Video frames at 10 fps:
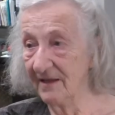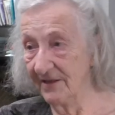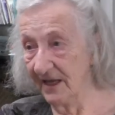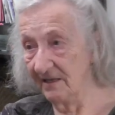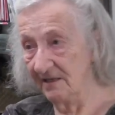
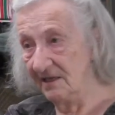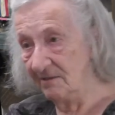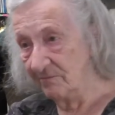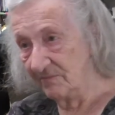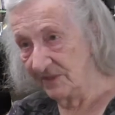
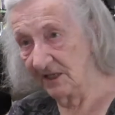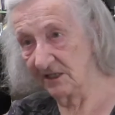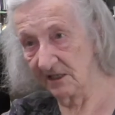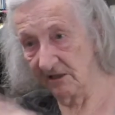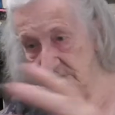Then
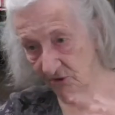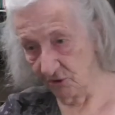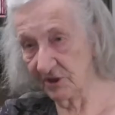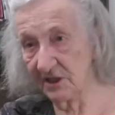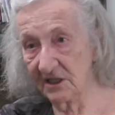there's another
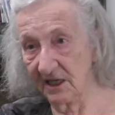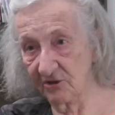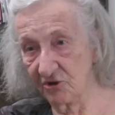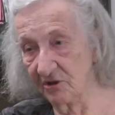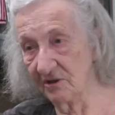tutti
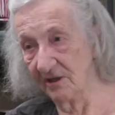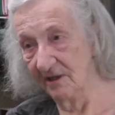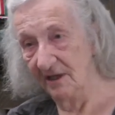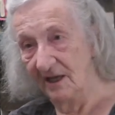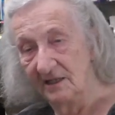section,
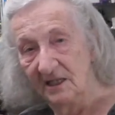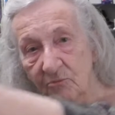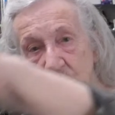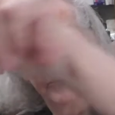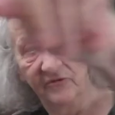and he
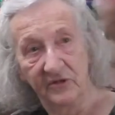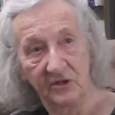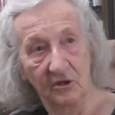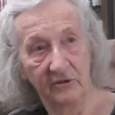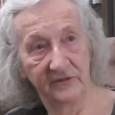
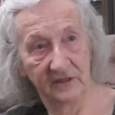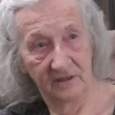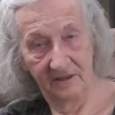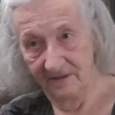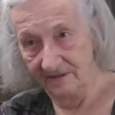moves
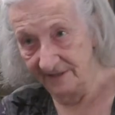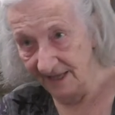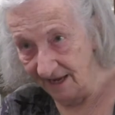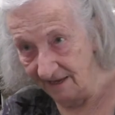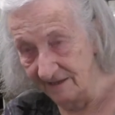over
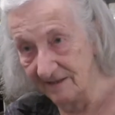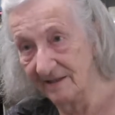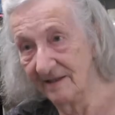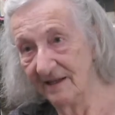there.